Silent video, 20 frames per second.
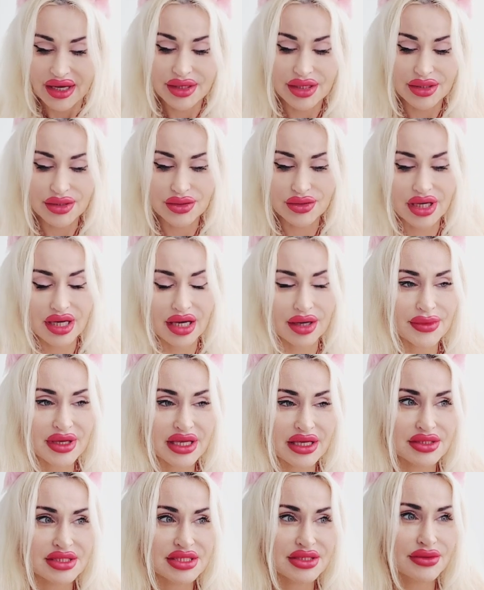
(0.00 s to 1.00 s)
You're coming
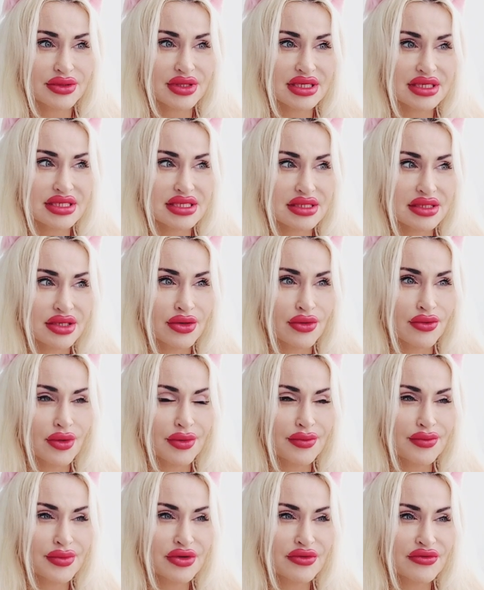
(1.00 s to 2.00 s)
into this, you know,
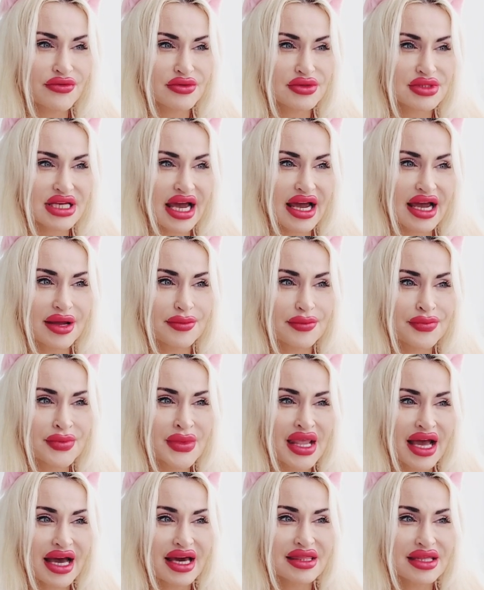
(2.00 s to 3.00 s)
beautiful time.
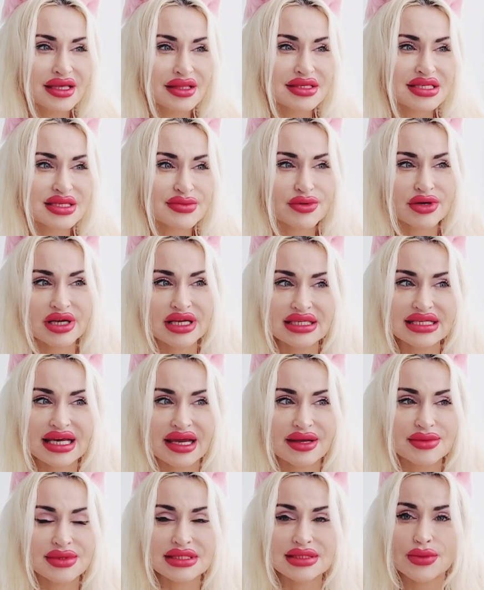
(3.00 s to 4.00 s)
I think the
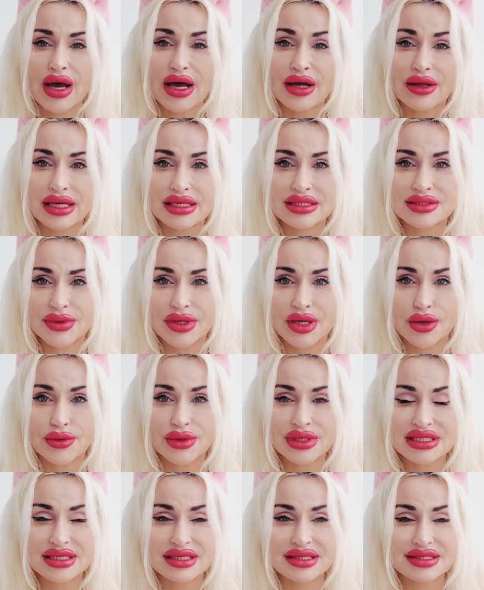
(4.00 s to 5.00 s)
springtime as well, as we go
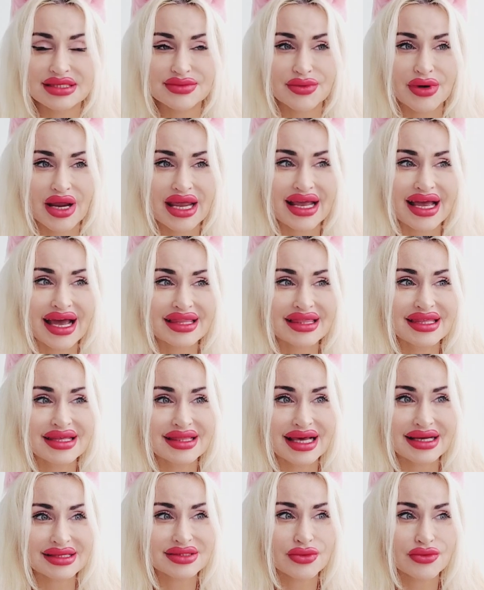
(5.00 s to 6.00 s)
into the spring, I think
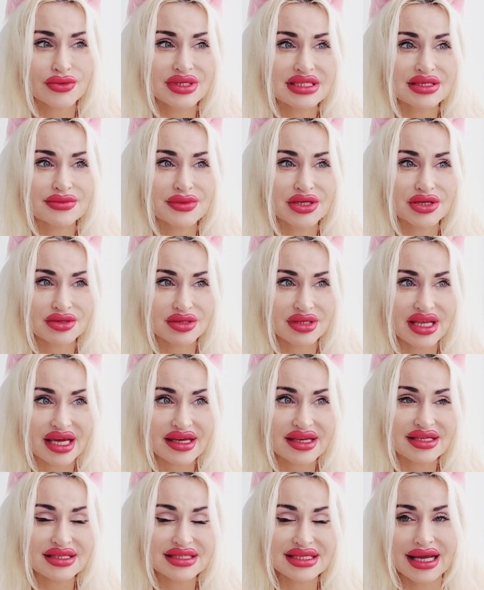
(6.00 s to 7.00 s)
that's going to be your
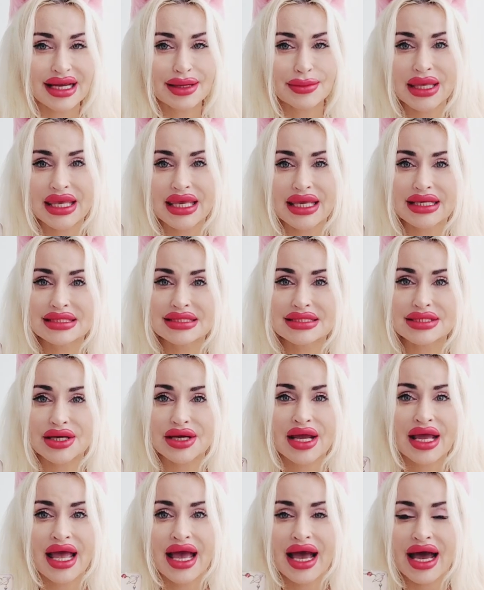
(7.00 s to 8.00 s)
lucky time, Cancer.
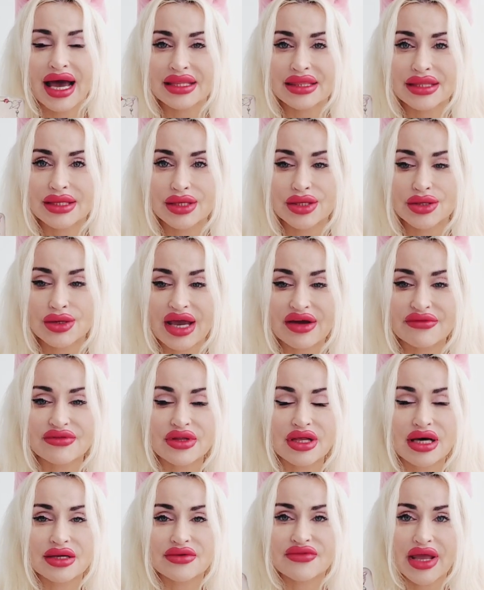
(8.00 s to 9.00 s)
I think you have a
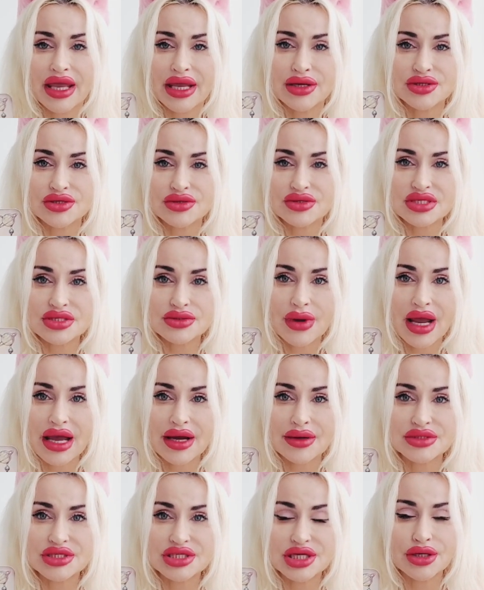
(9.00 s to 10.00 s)
lot of angels
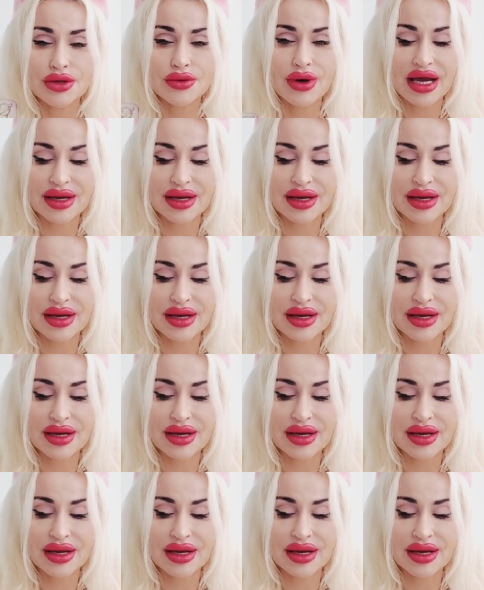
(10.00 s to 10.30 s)
around you. I